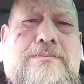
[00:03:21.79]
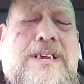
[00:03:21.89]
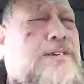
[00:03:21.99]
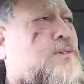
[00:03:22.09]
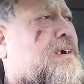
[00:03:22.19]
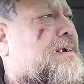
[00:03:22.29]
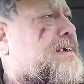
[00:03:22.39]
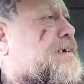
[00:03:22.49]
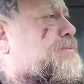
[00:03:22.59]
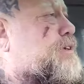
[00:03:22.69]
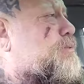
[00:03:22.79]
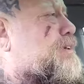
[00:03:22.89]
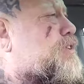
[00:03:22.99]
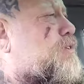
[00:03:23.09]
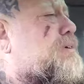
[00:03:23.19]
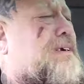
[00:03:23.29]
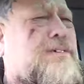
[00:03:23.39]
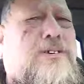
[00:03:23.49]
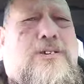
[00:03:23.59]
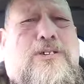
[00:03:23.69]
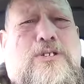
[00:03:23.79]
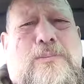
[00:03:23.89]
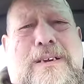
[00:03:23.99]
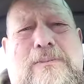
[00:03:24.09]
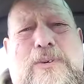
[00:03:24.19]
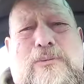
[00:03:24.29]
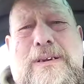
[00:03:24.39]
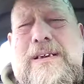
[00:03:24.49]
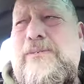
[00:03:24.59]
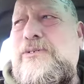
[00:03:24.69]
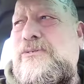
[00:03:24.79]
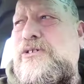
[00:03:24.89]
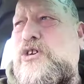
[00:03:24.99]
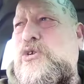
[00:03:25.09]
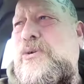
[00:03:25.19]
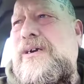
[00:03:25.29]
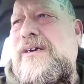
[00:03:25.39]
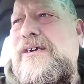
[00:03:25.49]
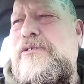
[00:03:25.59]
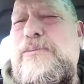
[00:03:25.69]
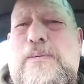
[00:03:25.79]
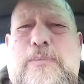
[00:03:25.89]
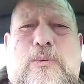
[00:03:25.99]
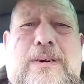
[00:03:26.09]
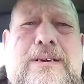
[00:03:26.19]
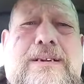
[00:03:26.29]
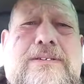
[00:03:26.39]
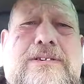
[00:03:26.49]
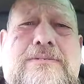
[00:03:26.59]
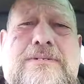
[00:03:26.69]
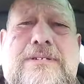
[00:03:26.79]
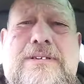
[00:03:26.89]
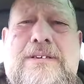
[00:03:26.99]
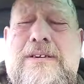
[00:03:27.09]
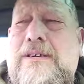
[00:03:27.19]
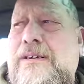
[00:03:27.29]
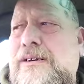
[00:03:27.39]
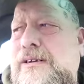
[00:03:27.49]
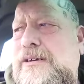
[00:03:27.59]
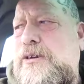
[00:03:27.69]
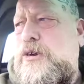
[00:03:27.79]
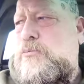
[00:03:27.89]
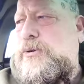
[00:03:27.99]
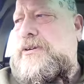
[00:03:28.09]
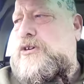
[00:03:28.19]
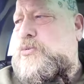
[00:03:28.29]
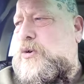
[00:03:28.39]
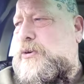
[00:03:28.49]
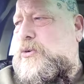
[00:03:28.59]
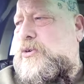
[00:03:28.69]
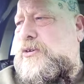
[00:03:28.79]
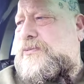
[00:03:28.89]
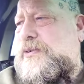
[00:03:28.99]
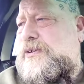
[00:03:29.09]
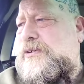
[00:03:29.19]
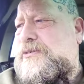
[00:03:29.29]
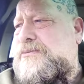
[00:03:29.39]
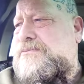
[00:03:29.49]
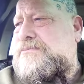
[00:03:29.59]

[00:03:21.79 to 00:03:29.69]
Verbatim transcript: I know I am. Human contact is just something I'm not really even sure I can remember what it is. But this won't be going on for long.